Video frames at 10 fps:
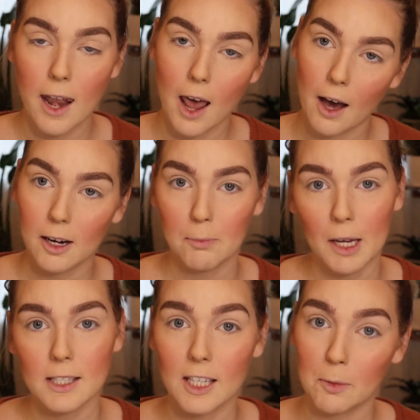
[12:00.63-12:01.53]
Not a
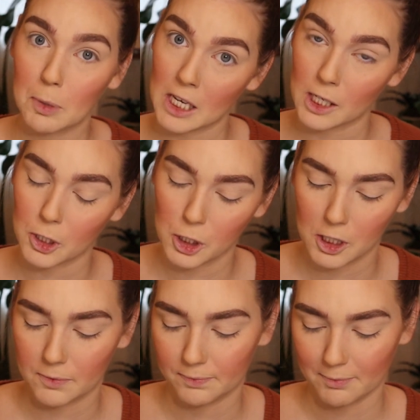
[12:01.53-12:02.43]
Basic
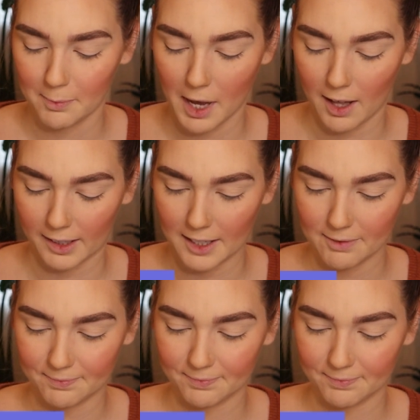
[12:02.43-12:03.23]
Peach palette